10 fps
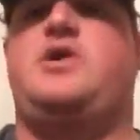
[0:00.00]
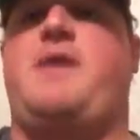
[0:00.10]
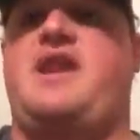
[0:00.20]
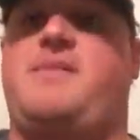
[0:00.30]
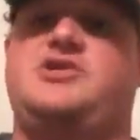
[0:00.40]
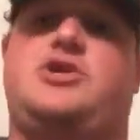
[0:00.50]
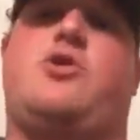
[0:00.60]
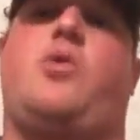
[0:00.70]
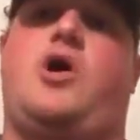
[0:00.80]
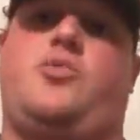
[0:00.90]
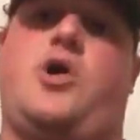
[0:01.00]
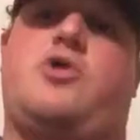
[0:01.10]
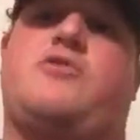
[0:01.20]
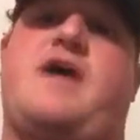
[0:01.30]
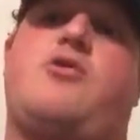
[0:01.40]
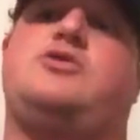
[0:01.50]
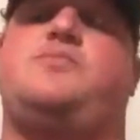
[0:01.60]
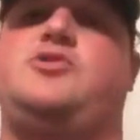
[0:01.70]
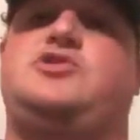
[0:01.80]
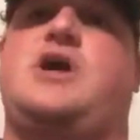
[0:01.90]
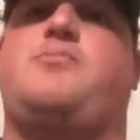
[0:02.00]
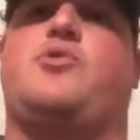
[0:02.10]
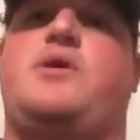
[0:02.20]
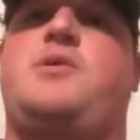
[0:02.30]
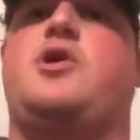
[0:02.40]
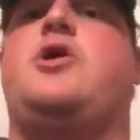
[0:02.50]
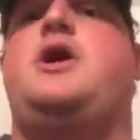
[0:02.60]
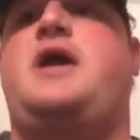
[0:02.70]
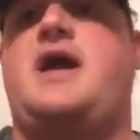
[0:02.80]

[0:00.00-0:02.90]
commanded by General Walton Walker, they were at the Pusan Perimeter.